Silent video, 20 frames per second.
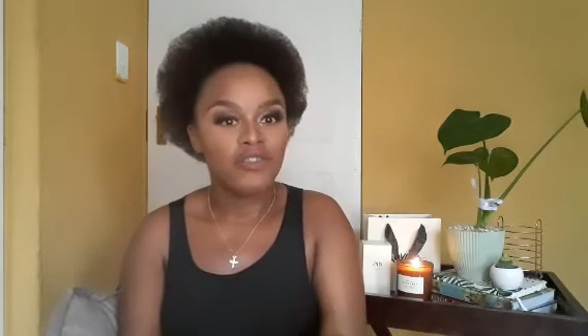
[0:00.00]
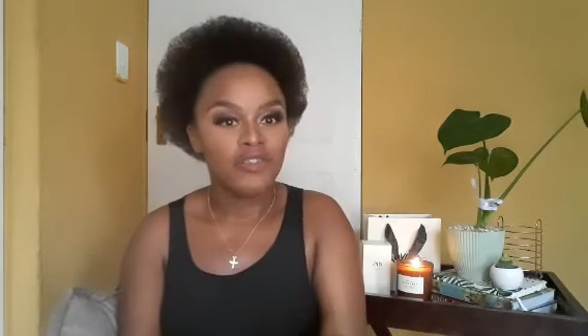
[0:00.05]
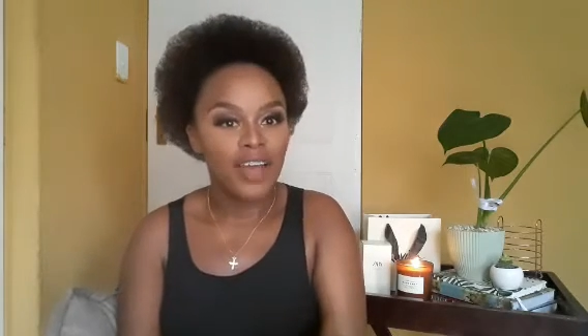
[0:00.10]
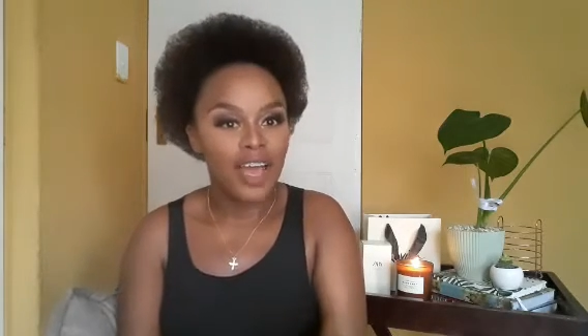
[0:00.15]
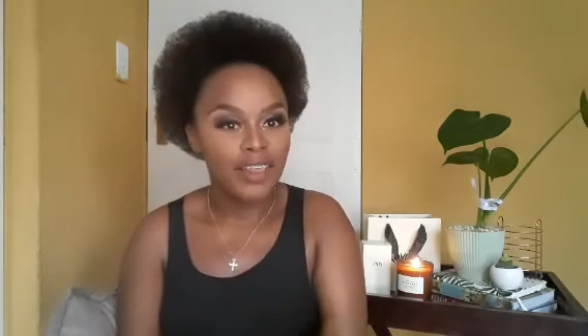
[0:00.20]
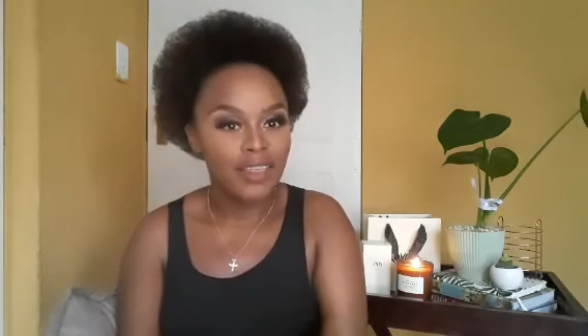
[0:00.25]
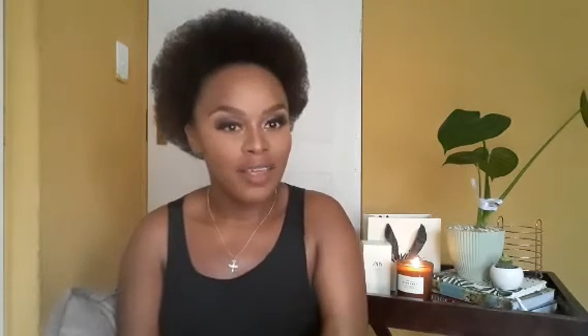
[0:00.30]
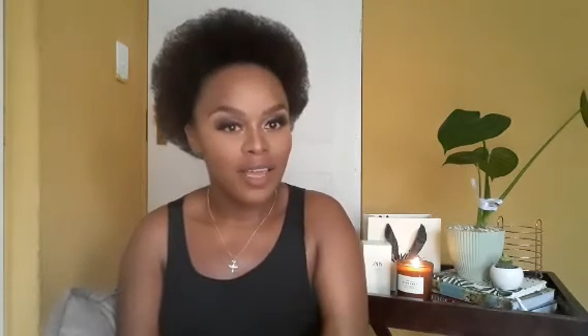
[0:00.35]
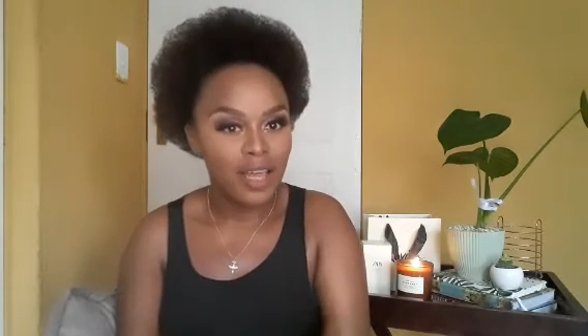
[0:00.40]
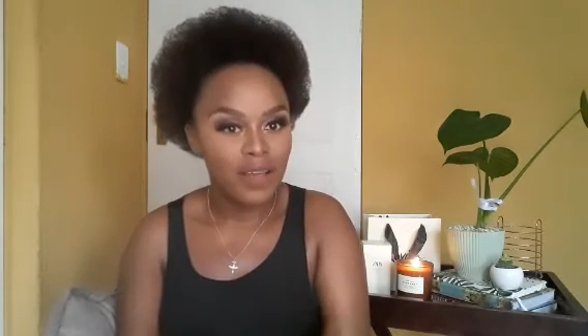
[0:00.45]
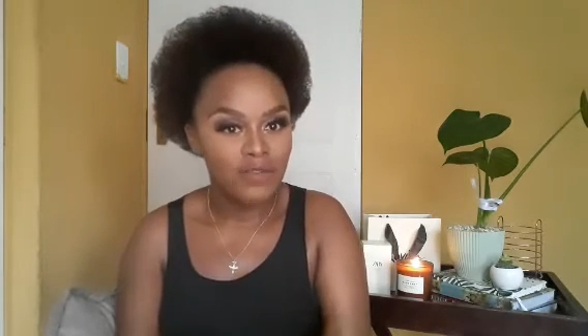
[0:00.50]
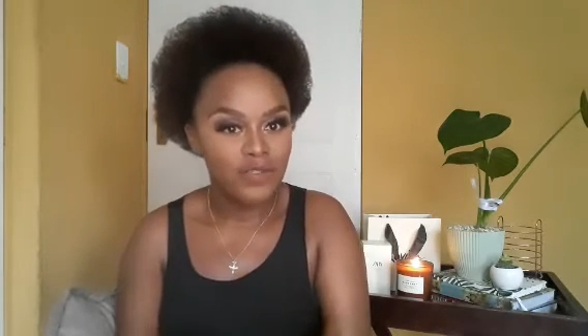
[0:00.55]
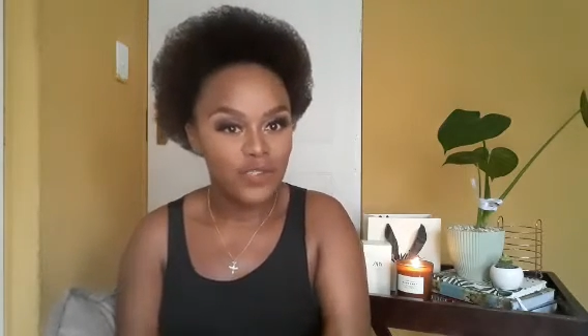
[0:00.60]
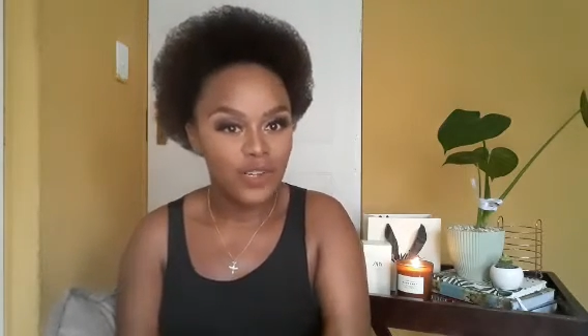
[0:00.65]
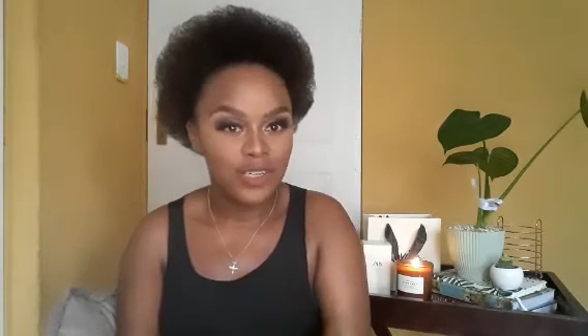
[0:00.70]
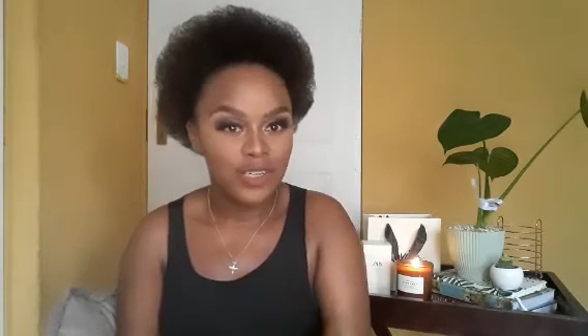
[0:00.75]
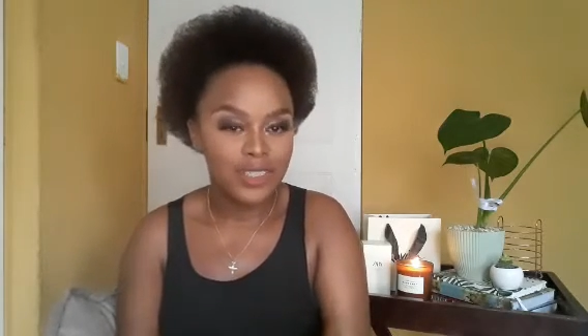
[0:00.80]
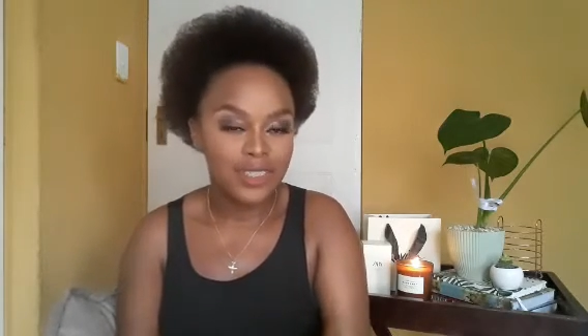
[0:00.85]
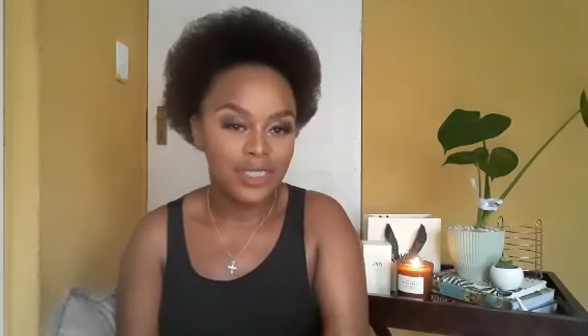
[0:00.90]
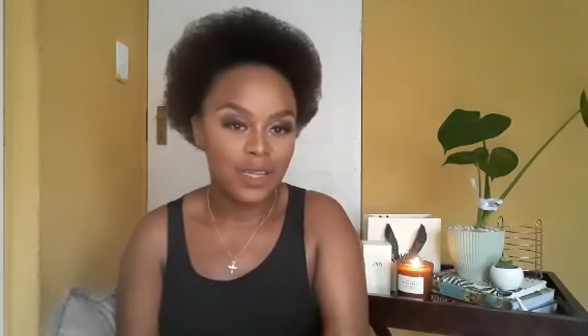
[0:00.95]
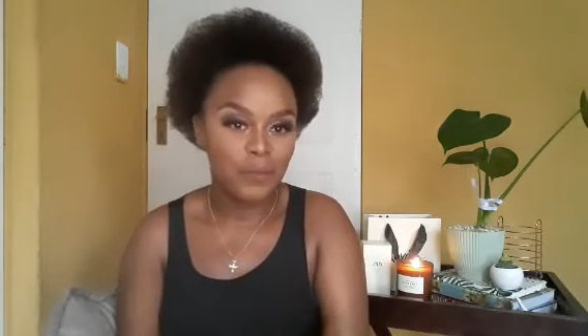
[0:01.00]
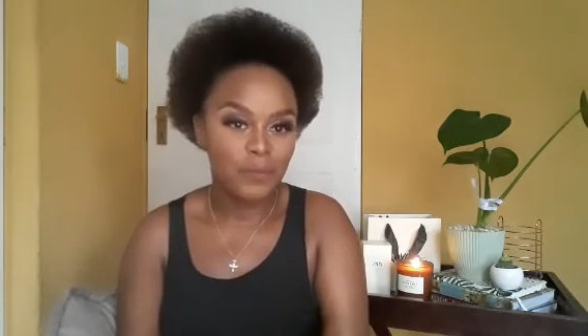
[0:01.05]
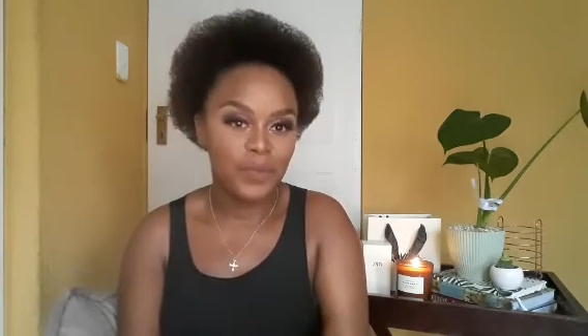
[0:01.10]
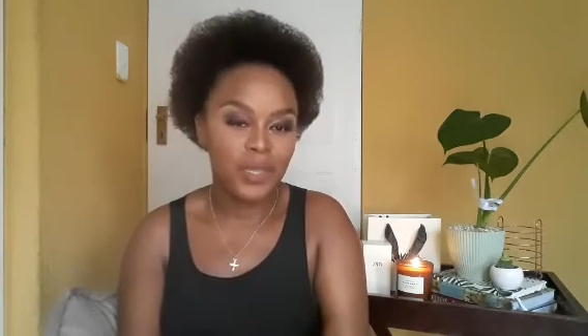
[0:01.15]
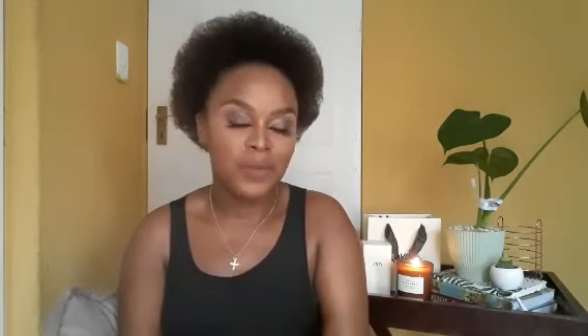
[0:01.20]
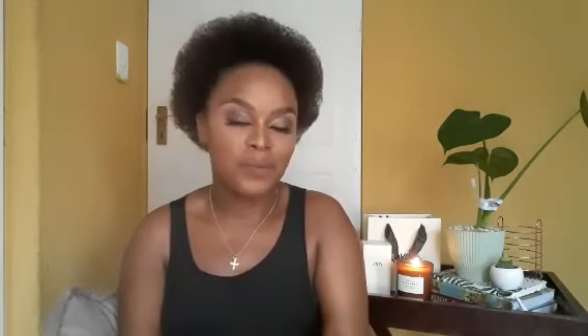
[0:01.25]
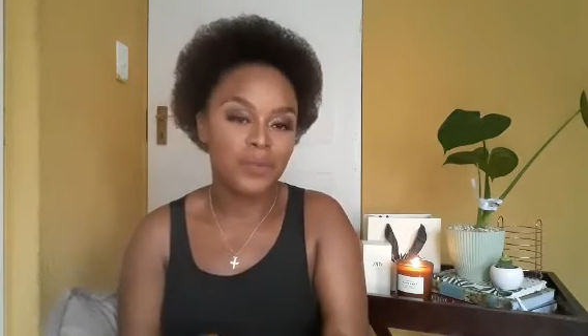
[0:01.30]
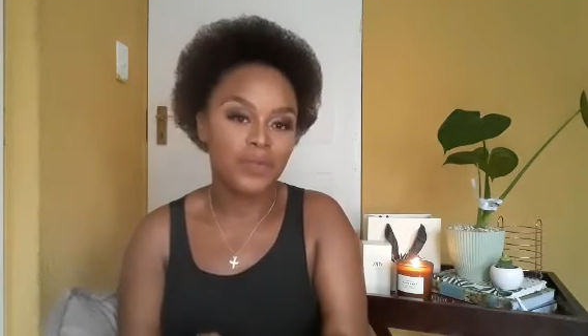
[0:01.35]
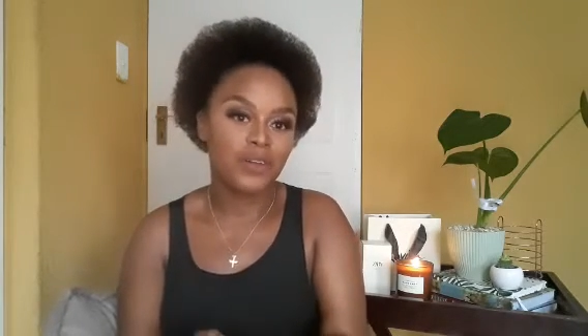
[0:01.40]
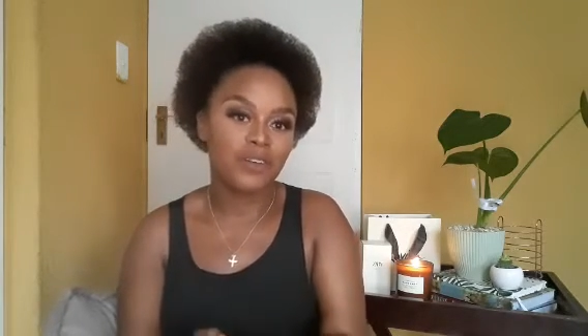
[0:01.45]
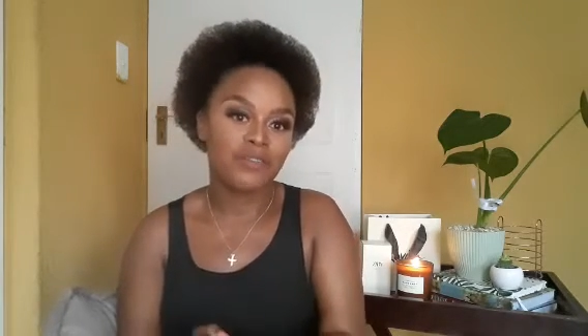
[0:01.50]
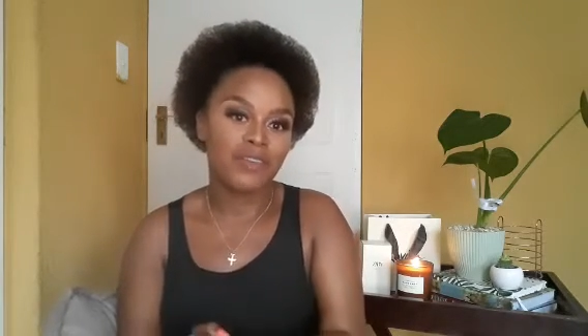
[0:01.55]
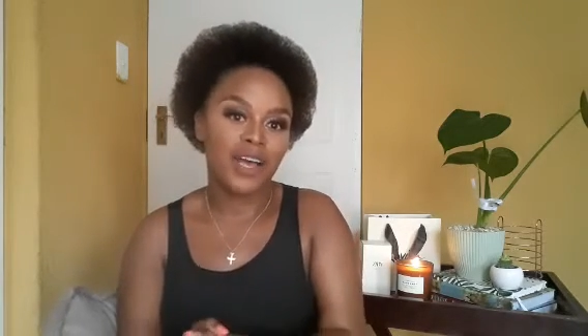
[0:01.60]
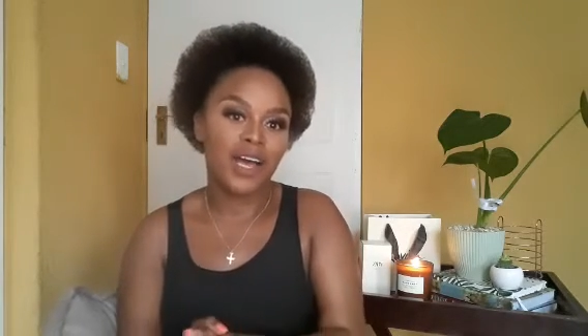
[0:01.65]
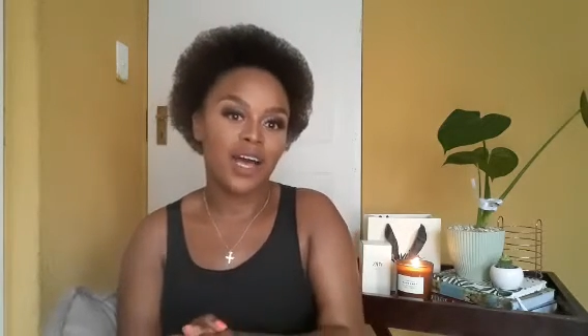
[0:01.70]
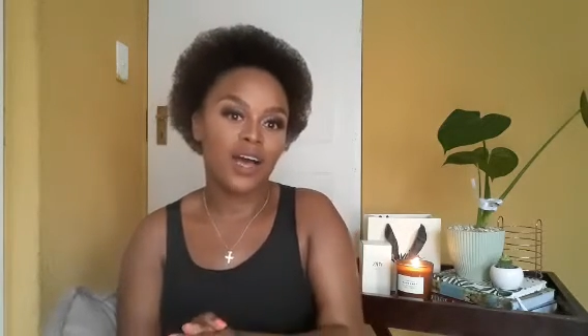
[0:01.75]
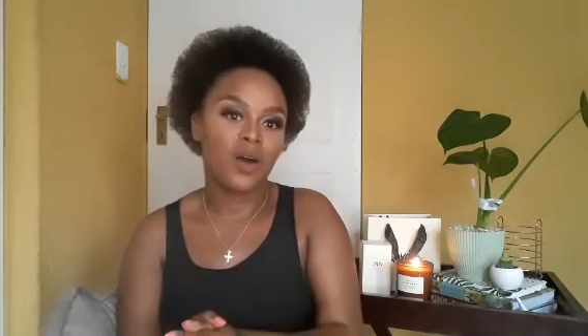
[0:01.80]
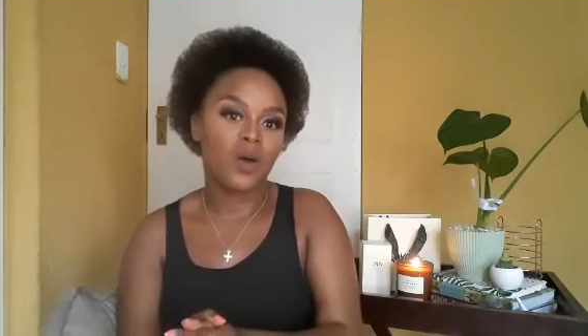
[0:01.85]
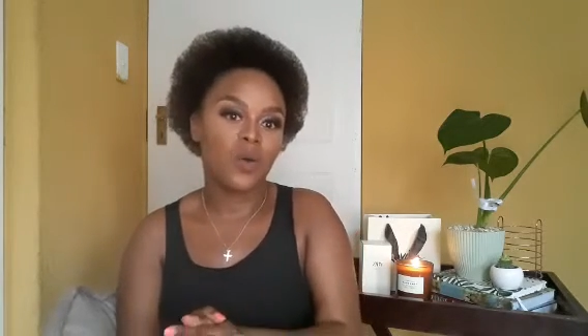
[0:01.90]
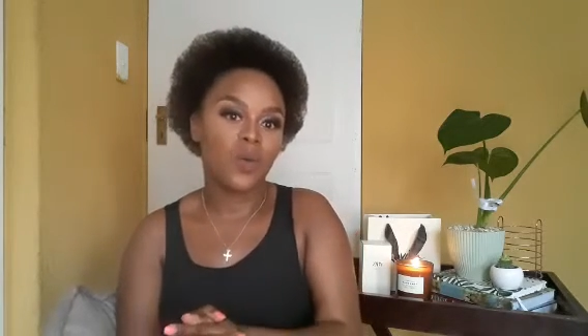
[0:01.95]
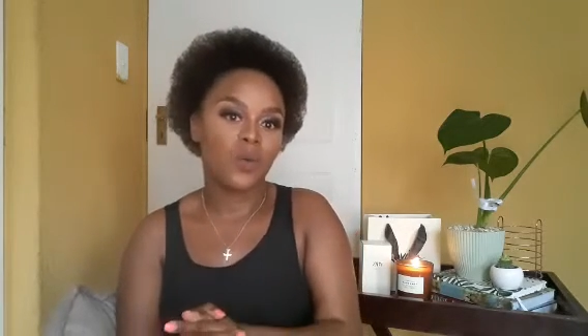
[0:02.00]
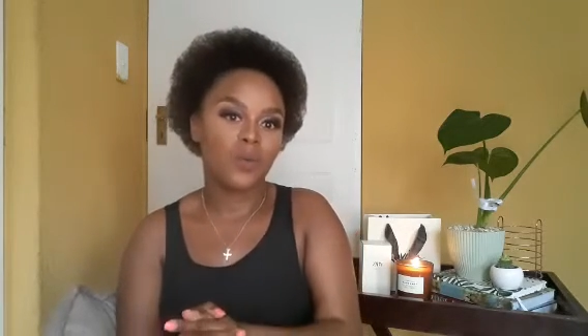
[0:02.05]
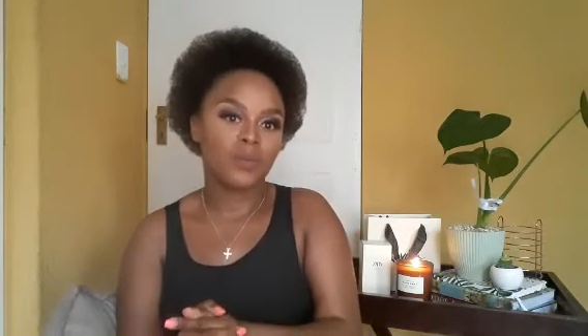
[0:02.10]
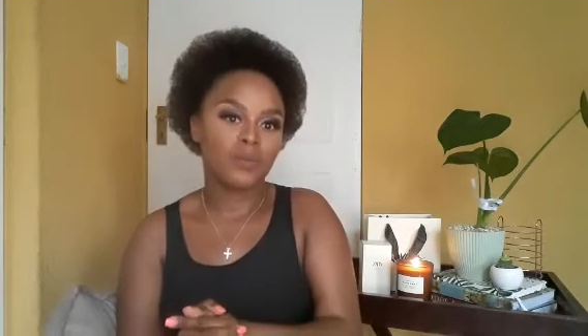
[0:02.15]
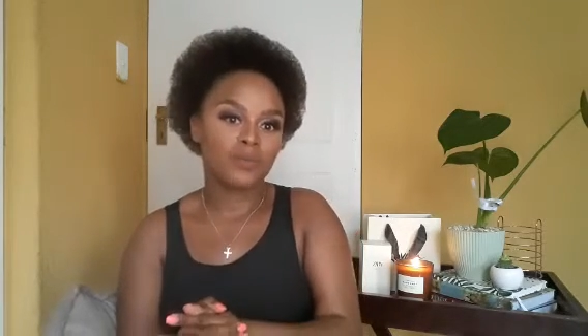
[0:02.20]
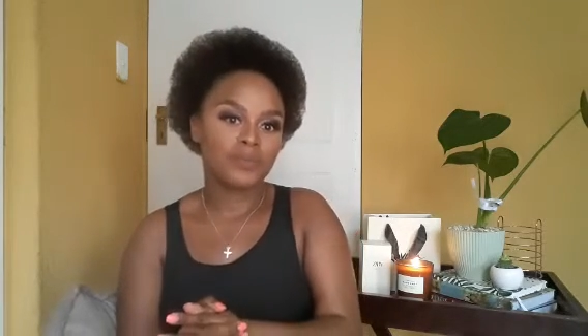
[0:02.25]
I think I've told some people of how